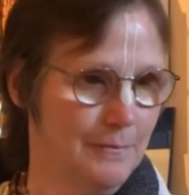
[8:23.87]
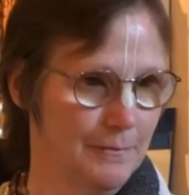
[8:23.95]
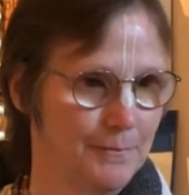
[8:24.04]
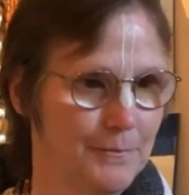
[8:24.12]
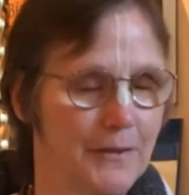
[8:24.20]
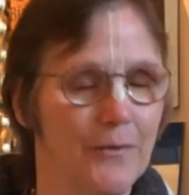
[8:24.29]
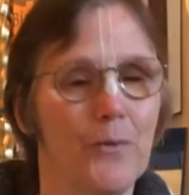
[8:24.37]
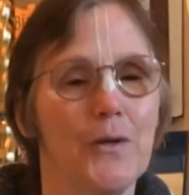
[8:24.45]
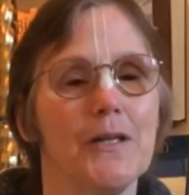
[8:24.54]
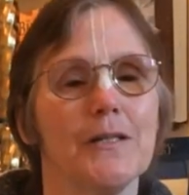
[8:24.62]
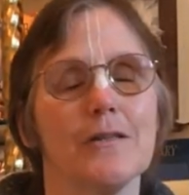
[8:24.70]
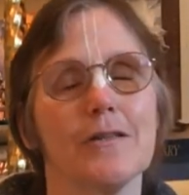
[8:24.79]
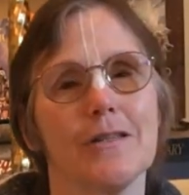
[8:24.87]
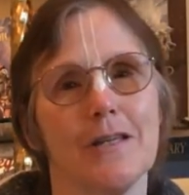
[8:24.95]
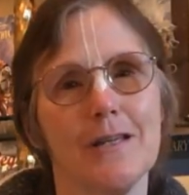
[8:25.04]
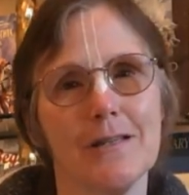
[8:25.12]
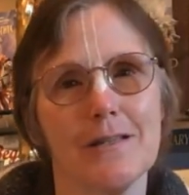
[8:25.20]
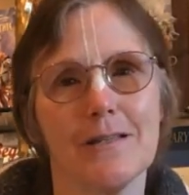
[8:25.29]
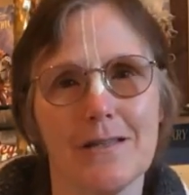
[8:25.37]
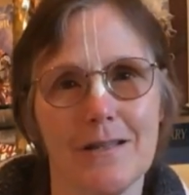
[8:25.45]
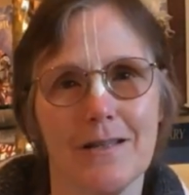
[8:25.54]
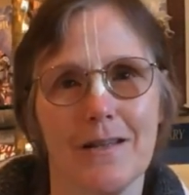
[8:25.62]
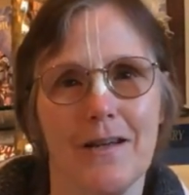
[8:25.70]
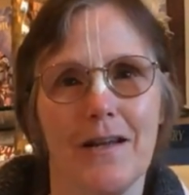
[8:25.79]
If we insist
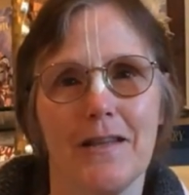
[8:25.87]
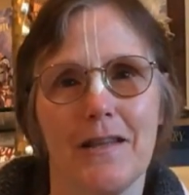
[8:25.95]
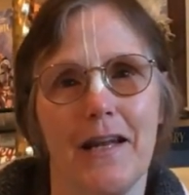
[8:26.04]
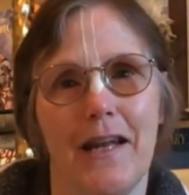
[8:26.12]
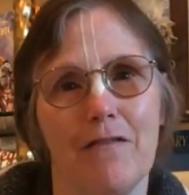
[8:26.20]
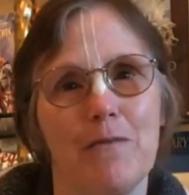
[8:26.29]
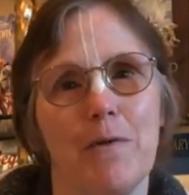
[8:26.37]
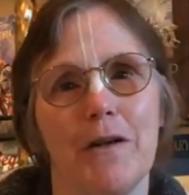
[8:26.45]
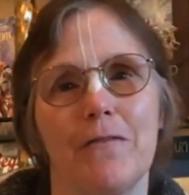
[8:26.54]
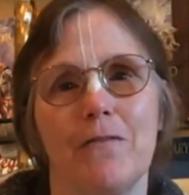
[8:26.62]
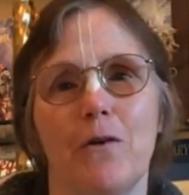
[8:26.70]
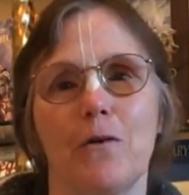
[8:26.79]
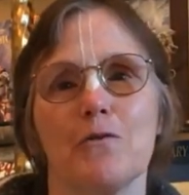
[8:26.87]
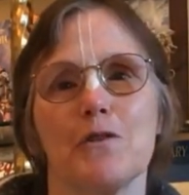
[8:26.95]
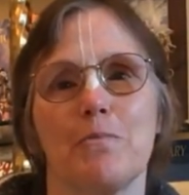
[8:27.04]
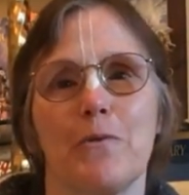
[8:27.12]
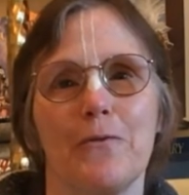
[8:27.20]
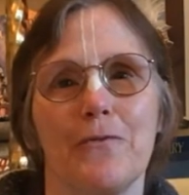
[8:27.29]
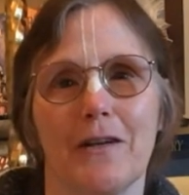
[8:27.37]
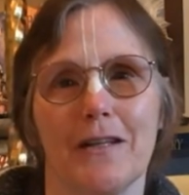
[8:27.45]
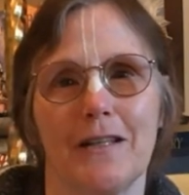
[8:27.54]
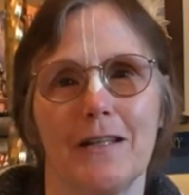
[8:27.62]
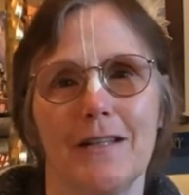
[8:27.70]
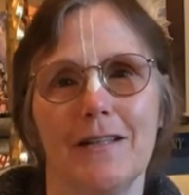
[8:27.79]
that everybody follows
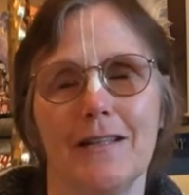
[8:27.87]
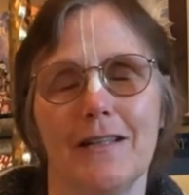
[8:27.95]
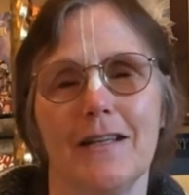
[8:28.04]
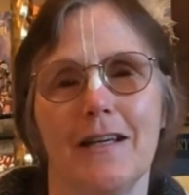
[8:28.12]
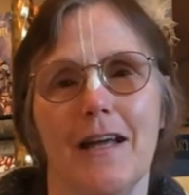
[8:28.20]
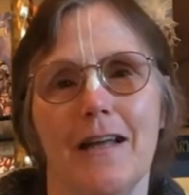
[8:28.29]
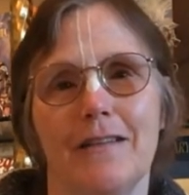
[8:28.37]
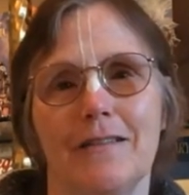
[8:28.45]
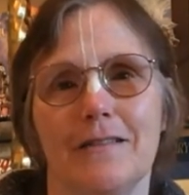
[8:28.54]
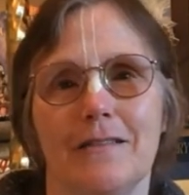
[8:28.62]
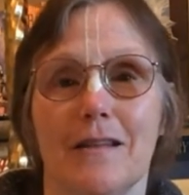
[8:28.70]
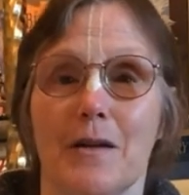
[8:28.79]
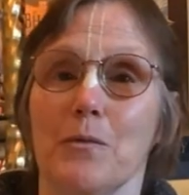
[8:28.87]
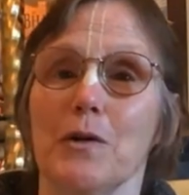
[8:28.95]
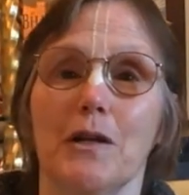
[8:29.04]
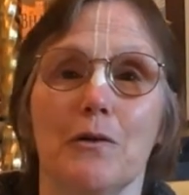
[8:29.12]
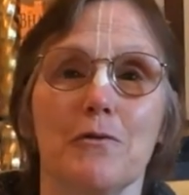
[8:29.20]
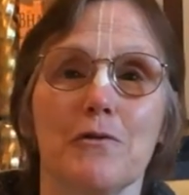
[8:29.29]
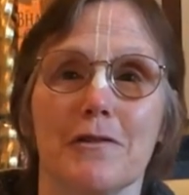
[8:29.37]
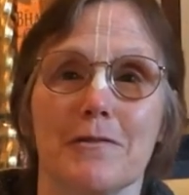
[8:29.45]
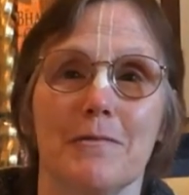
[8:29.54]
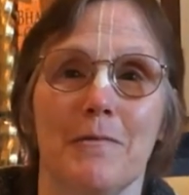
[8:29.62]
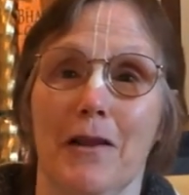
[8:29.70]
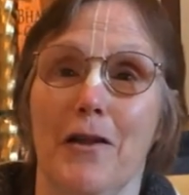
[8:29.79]
perfectly, then we'll lose
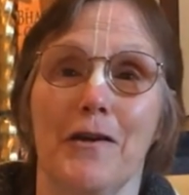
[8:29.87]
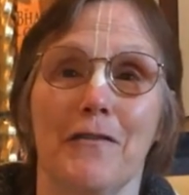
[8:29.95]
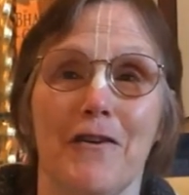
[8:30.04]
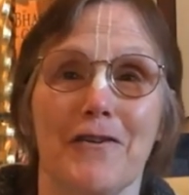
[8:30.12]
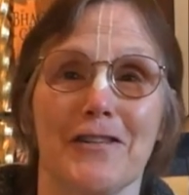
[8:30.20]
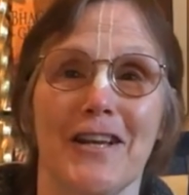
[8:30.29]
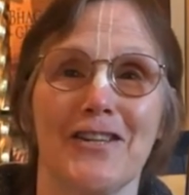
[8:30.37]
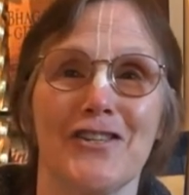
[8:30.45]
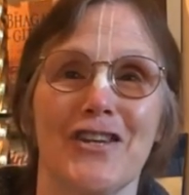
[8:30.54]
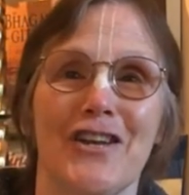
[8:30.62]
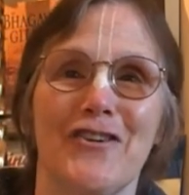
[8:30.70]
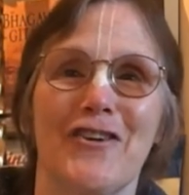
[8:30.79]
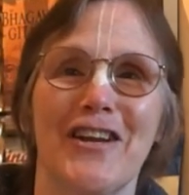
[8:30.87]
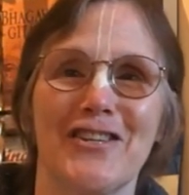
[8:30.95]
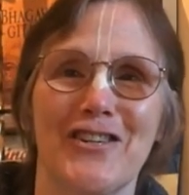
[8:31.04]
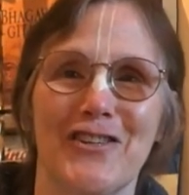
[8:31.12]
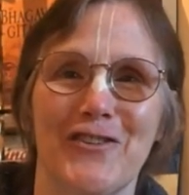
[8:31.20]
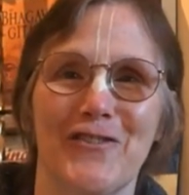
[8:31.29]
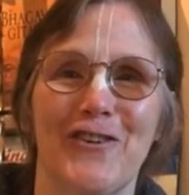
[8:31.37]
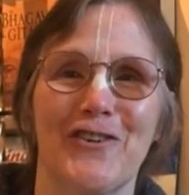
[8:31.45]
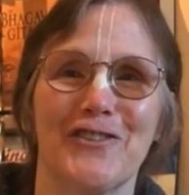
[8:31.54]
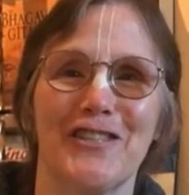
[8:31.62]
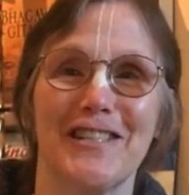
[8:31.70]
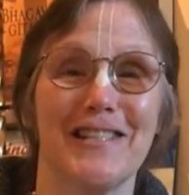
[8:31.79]
a lot of our second generation
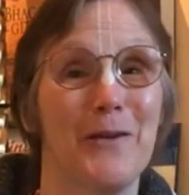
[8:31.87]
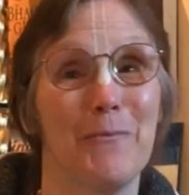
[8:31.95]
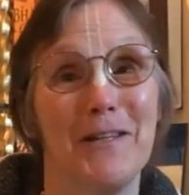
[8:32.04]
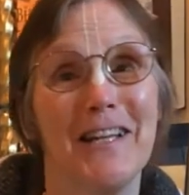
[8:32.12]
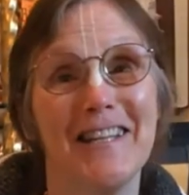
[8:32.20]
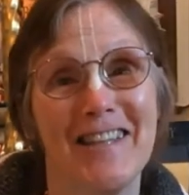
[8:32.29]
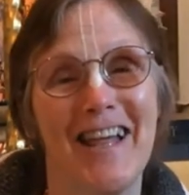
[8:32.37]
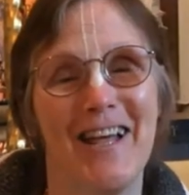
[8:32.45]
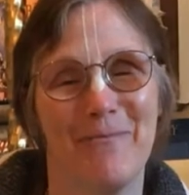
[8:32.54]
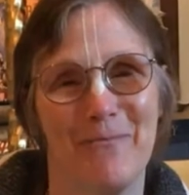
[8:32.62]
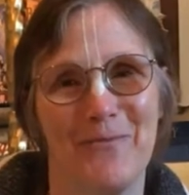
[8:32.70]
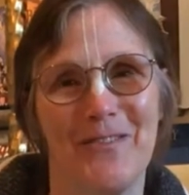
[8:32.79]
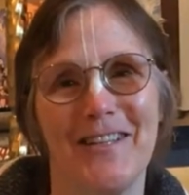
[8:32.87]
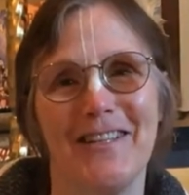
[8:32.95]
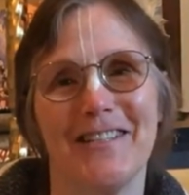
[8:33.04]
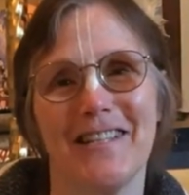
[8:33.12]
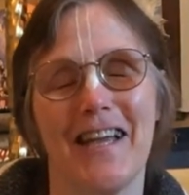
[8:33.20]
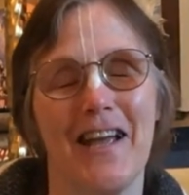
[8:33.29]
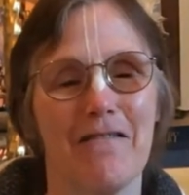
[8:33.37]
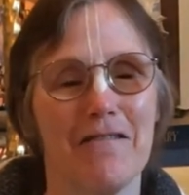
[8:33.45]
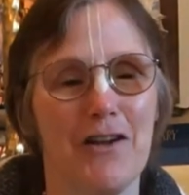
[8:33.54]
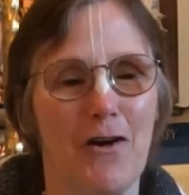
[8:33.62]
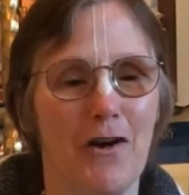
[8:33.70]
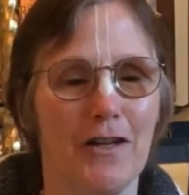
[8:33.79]
devotees, and we need them to
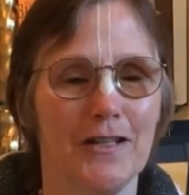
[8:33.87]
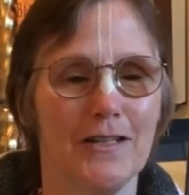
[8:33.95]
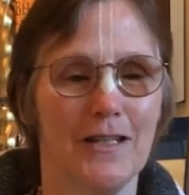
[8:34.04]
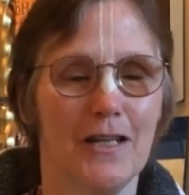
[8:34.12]
carry on.